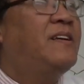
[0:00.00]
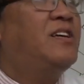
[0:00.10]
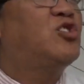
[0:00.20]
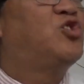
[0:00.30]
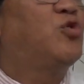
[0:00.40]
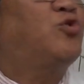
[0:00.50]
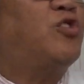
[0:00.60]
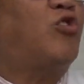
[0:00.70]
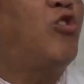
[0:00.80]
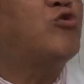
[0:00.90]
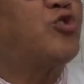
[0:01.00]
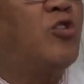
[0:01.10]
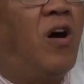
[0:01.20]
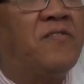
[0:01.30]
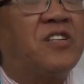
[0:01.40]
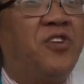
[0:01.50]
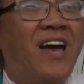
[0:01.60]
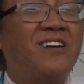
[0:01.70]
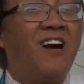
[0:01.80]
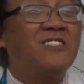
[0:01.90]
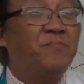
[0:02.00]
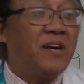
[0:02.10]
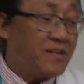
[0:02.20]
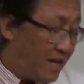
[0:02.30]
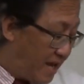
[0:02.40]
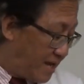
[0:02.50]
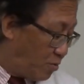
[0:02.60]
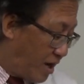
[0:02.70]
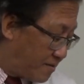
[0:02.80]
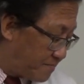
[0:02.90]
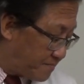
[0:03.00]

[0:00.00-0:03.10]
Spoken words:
is due to the closure of the tricuspid and what?